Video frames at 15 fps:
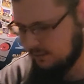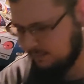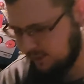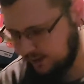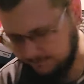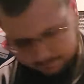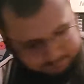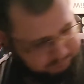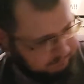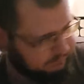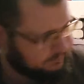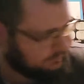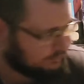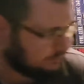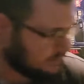But,
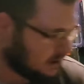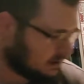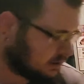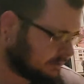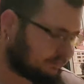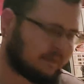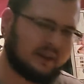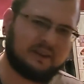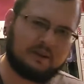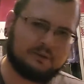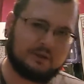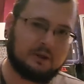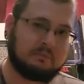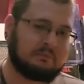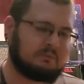I don't know. I thought
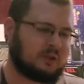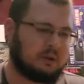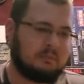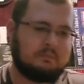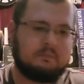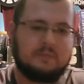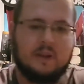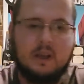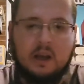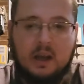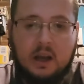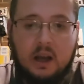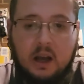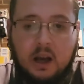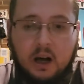it was good, so.
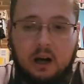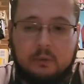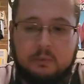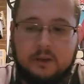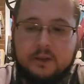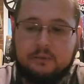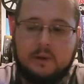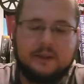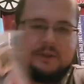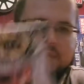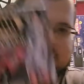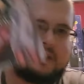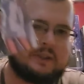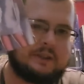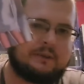Ridge Racer
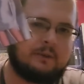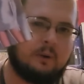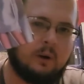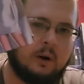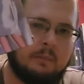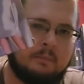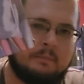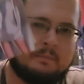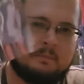64.